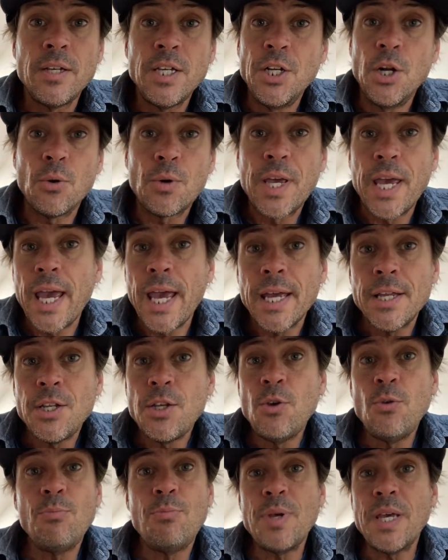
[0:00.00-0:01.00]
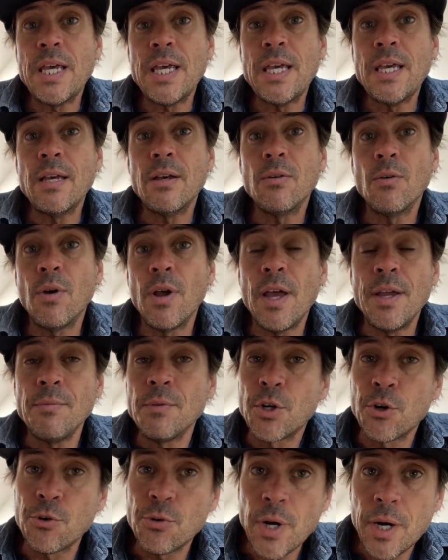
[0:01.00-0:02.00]
You know, can you be
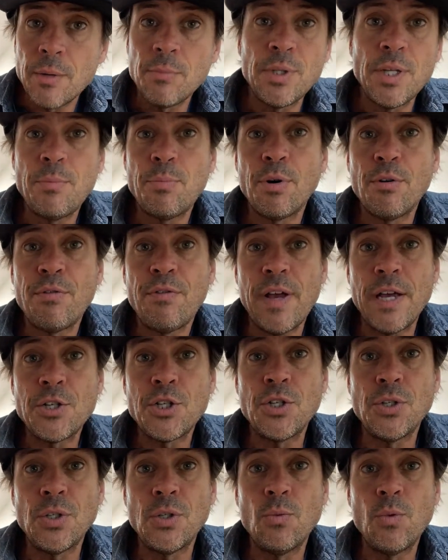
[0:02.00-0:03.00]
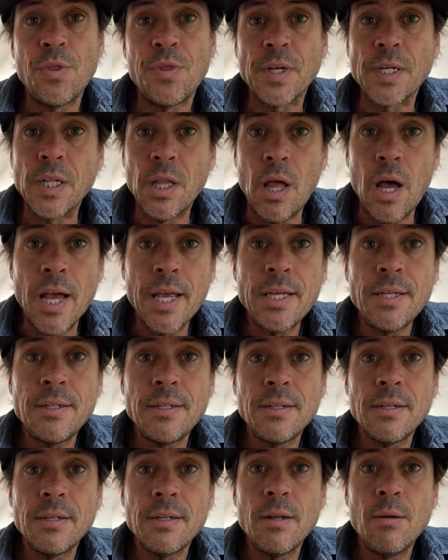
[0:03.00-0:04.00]
incredibly professional with the client,